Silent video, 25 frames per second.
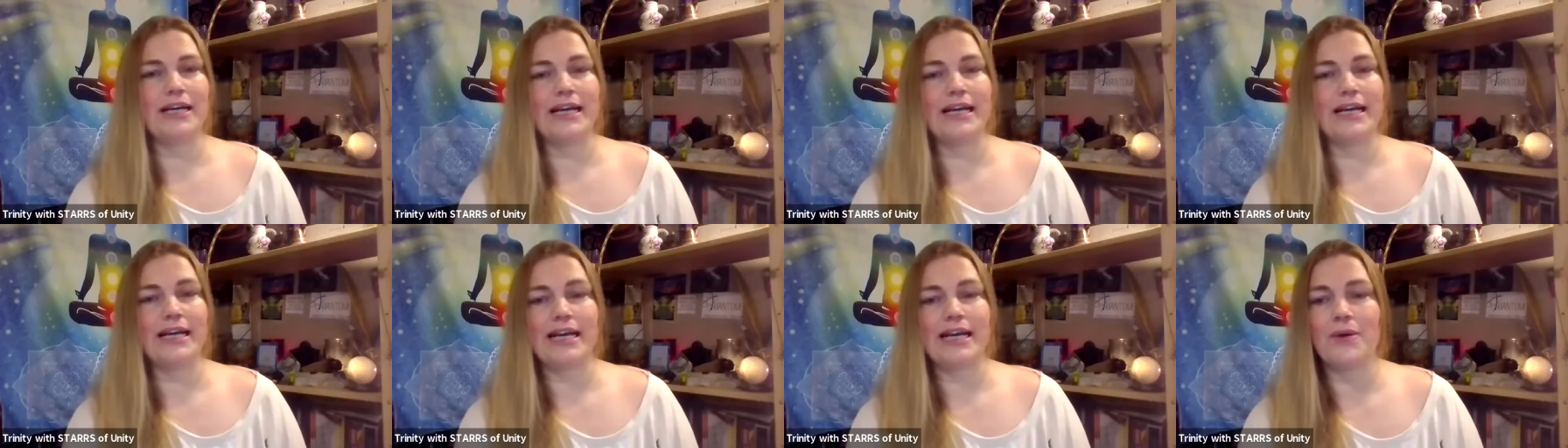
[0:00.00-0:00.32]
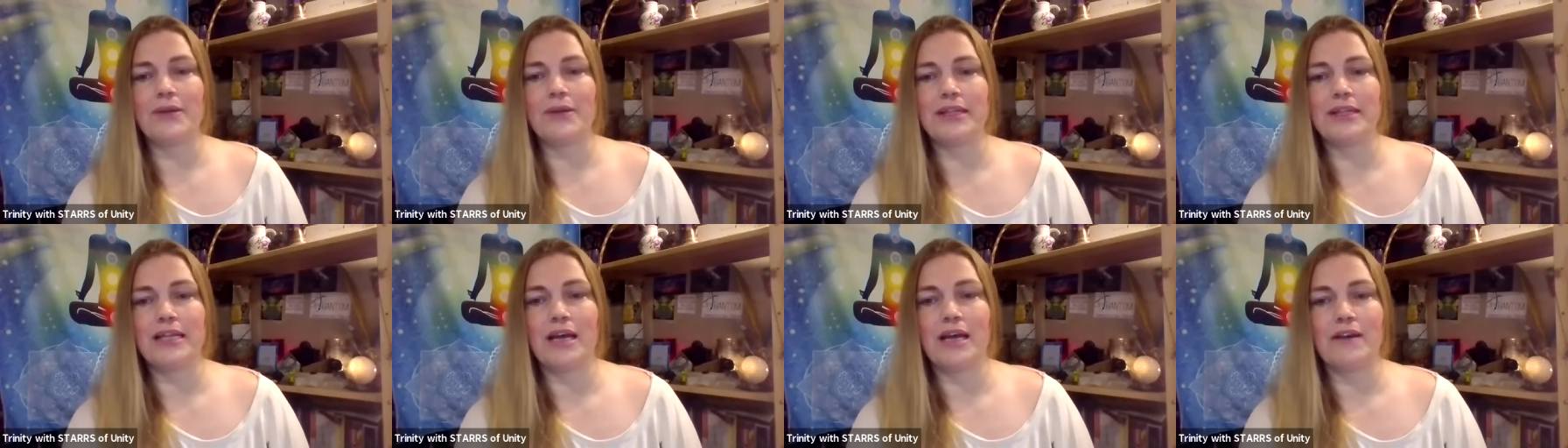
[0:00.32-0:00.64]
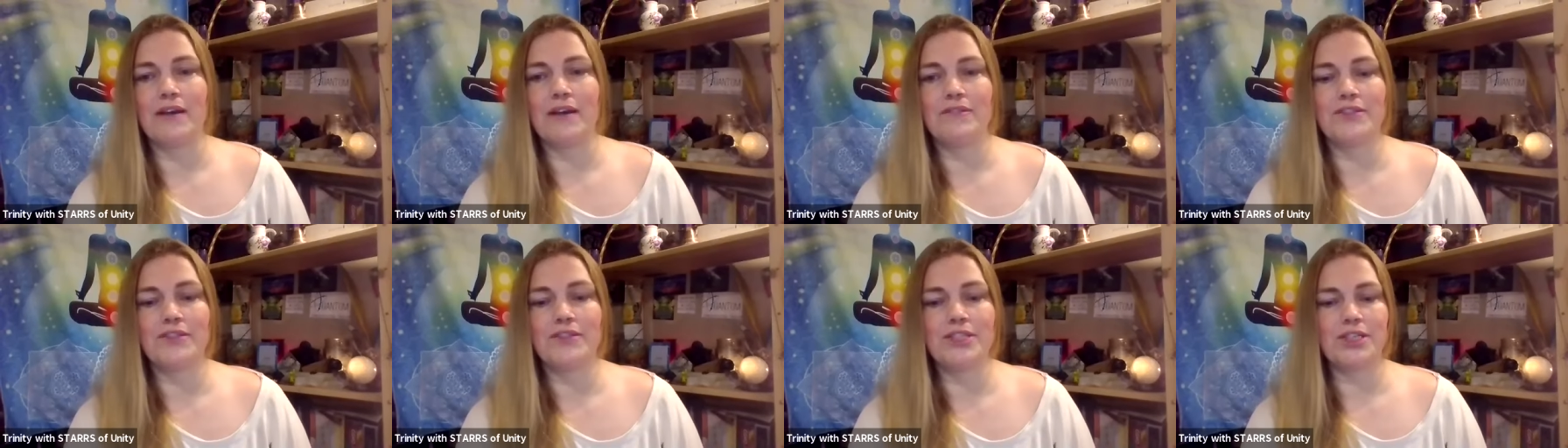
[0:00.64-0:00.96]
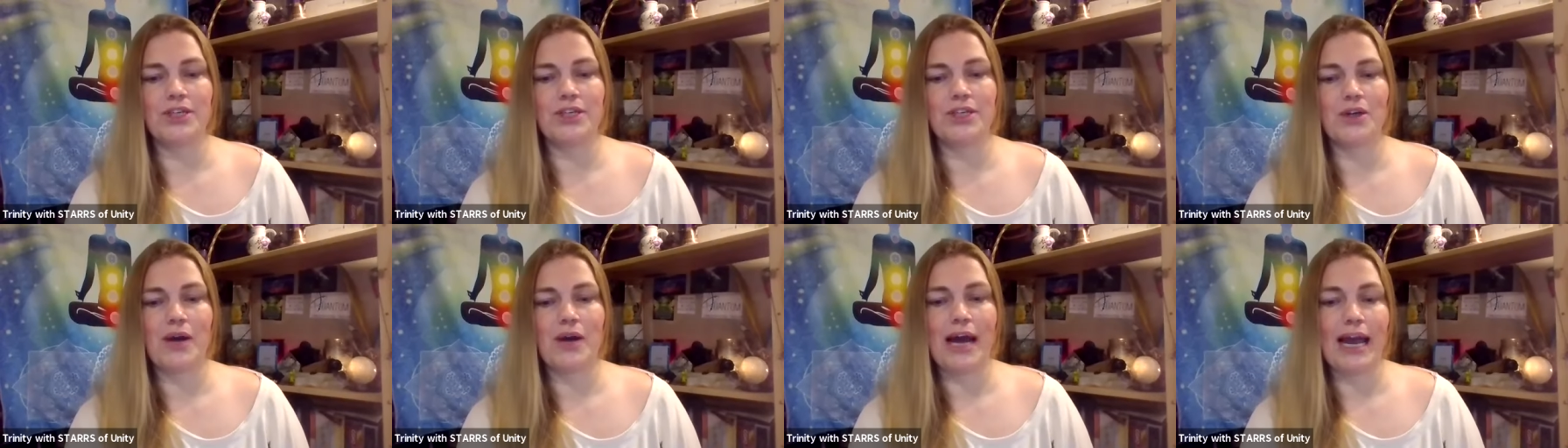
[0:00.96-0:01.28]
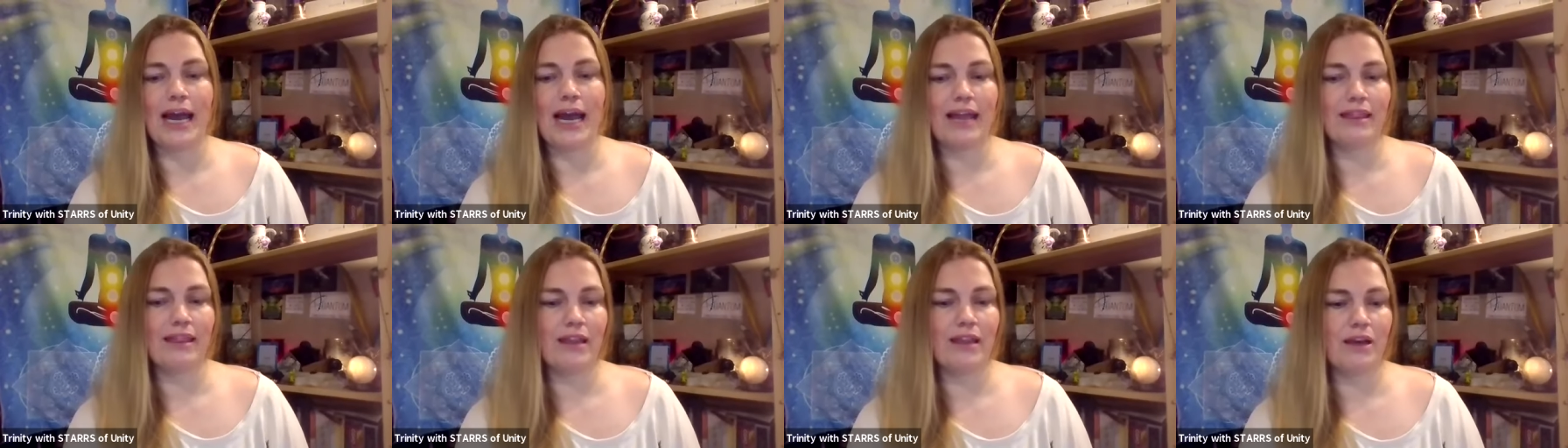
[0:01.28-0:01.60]
And I love
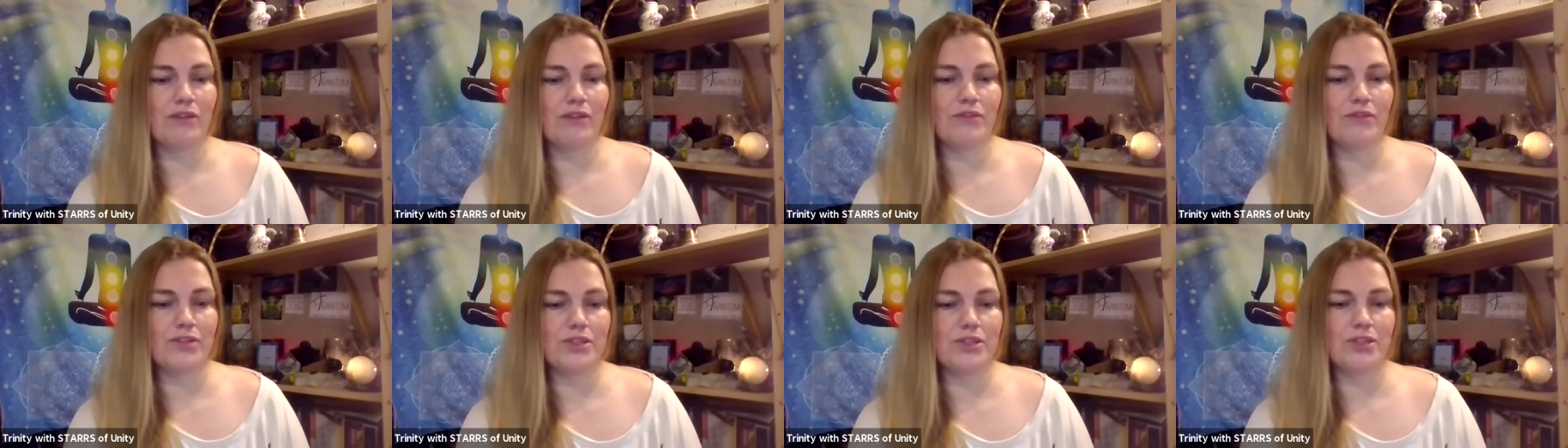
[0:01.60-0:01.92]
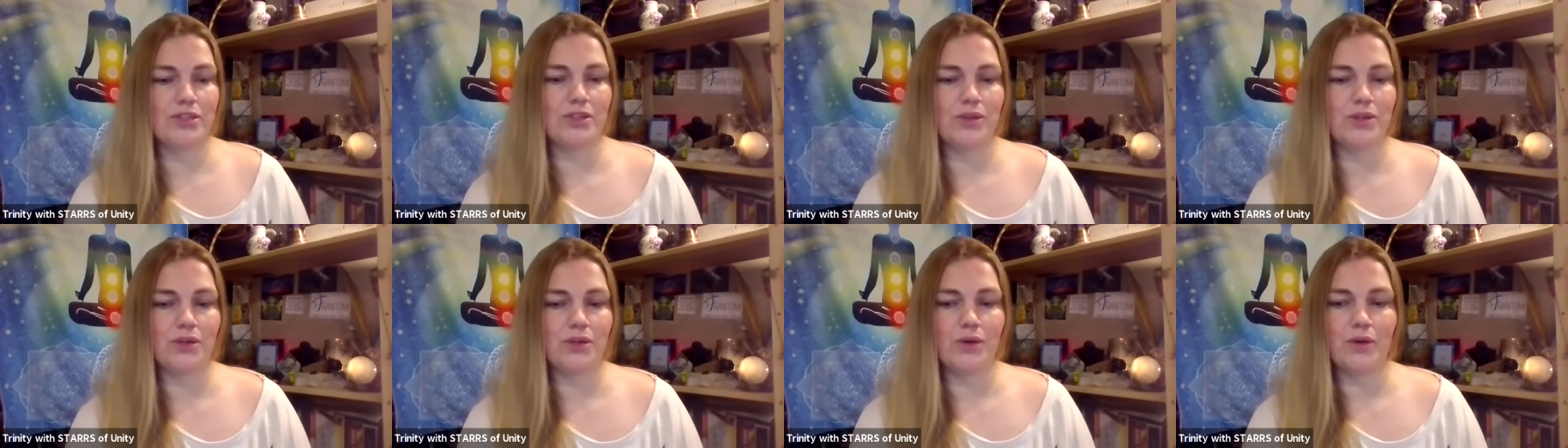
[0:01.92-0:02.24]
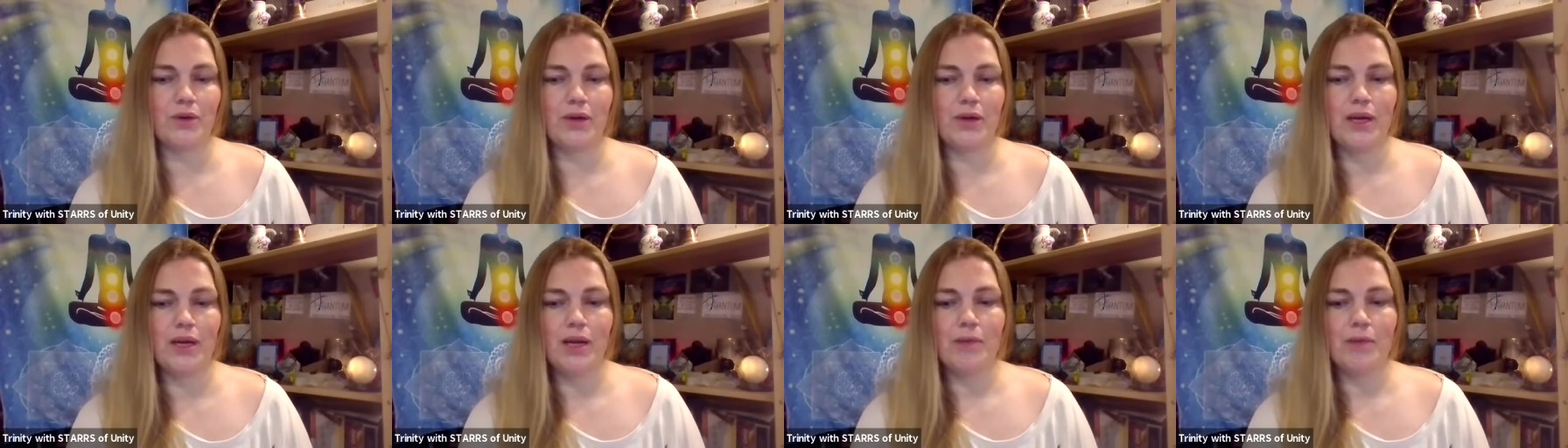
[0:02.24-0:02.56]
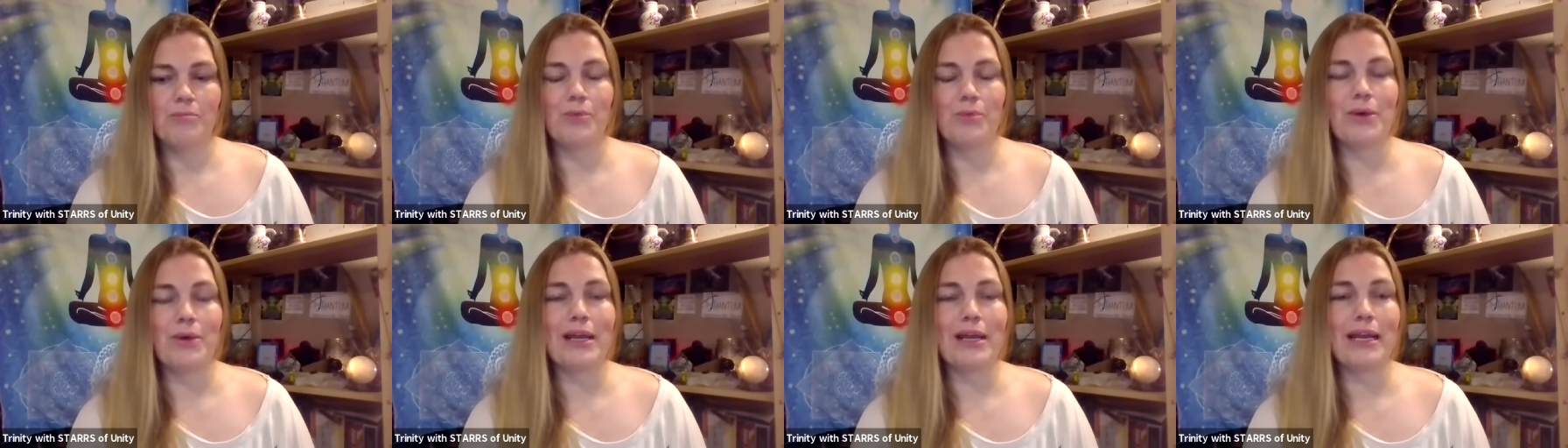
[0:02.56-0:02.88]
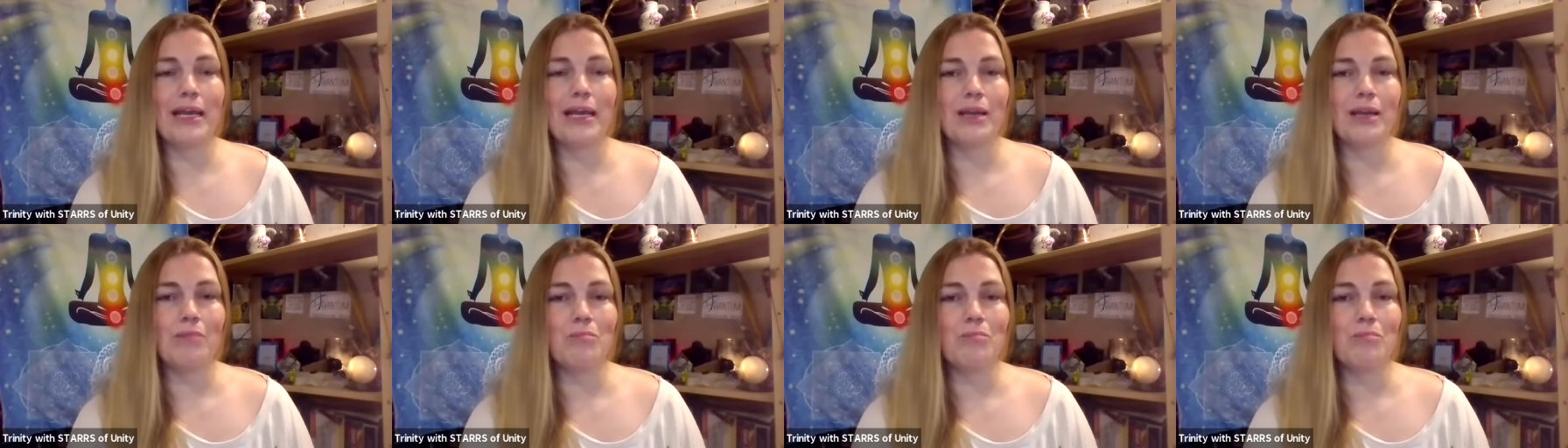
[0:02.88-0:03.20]
to bring
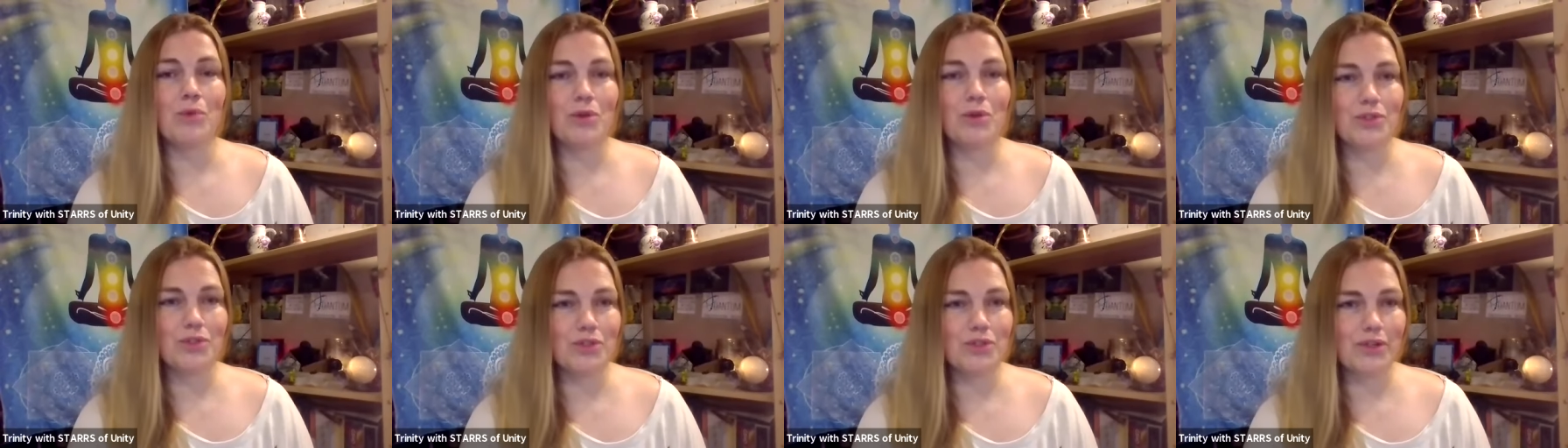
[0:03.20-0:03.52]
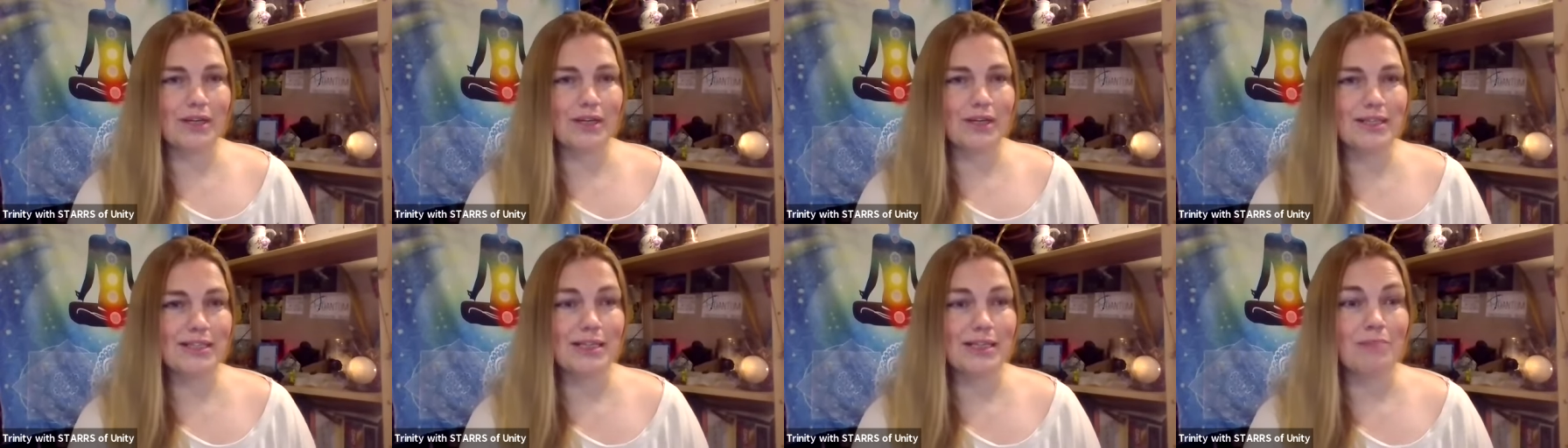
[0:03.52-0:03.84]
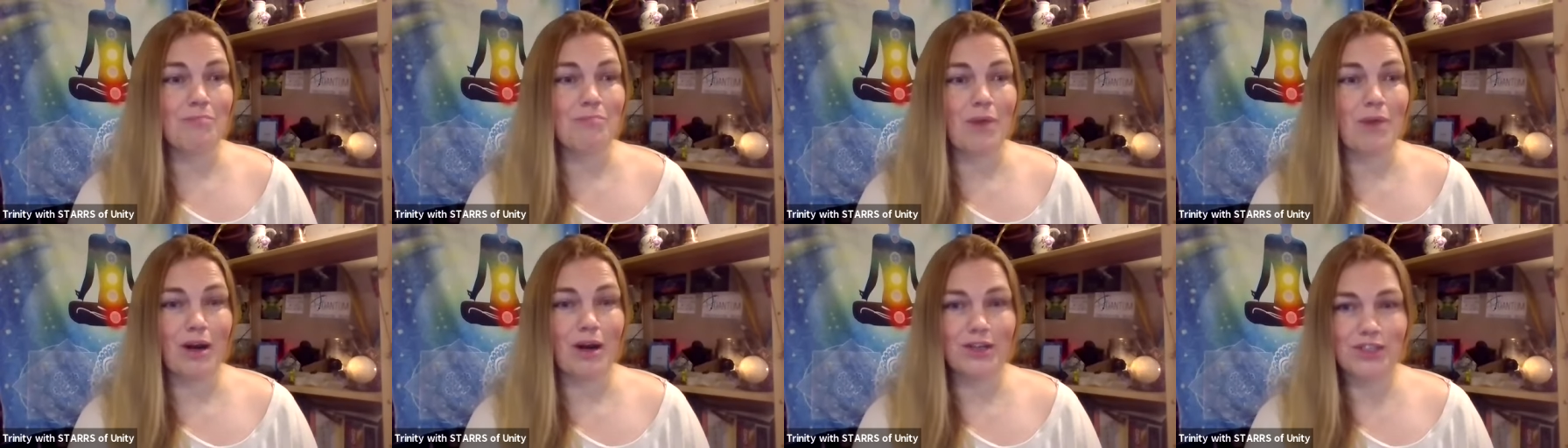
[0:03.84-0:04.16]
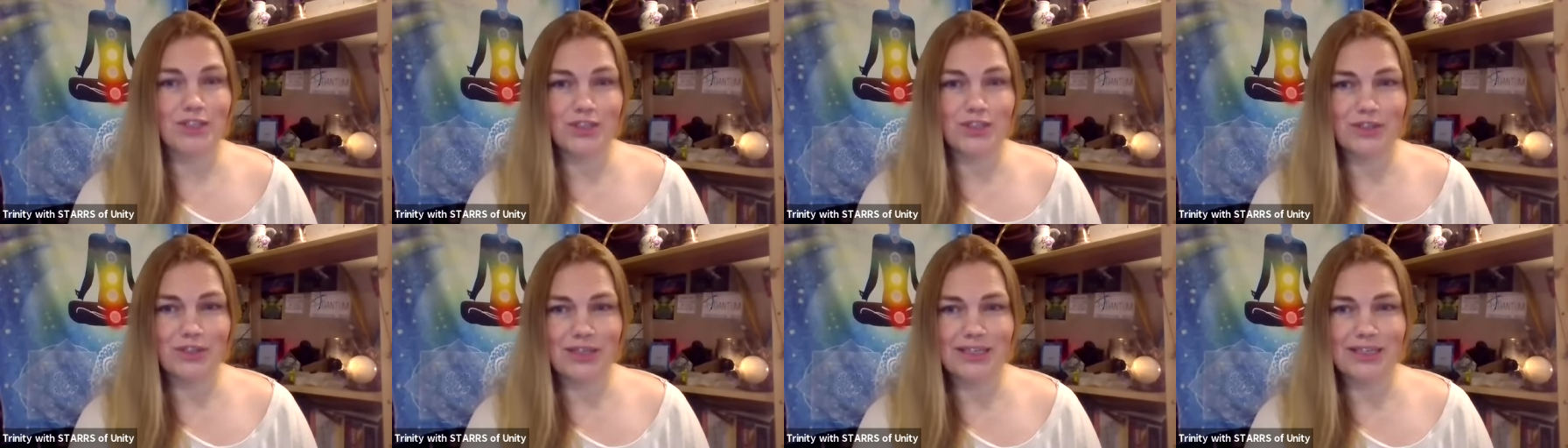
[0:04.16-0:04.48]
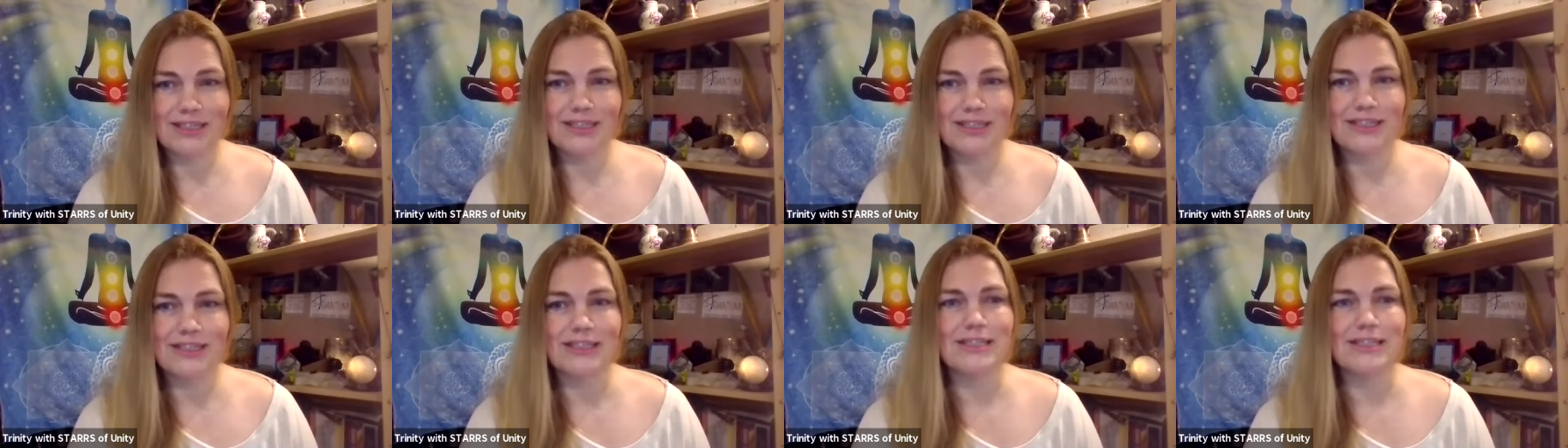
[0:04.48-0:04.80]
in mudras and mantras.